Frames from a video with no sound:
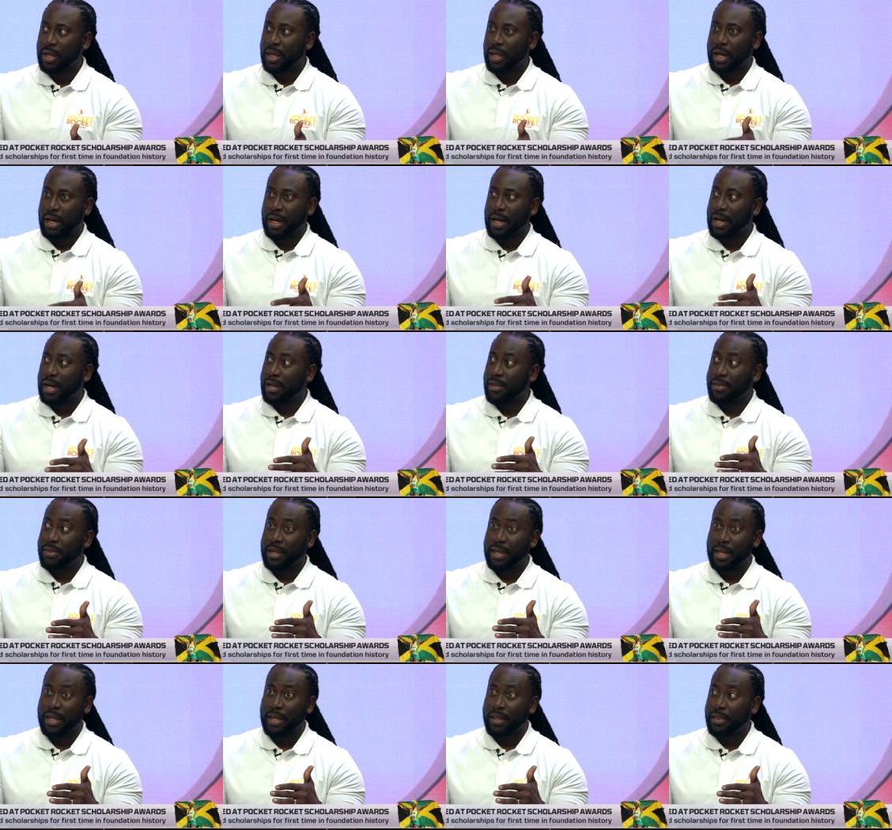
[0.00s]
Uh,
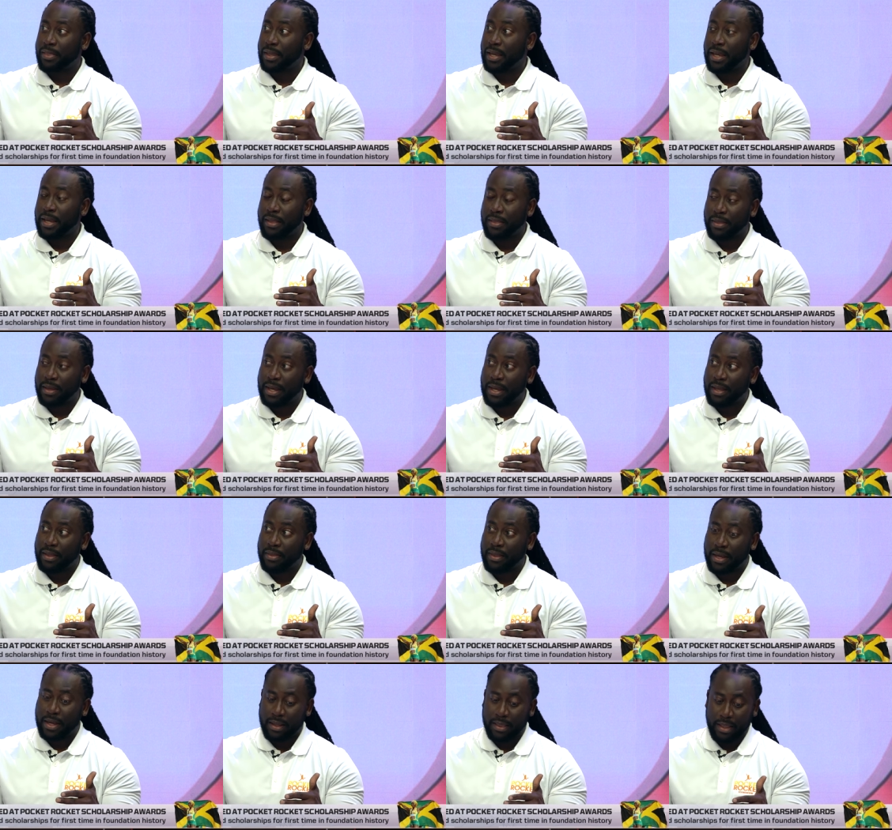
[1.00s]
the, the, the, the,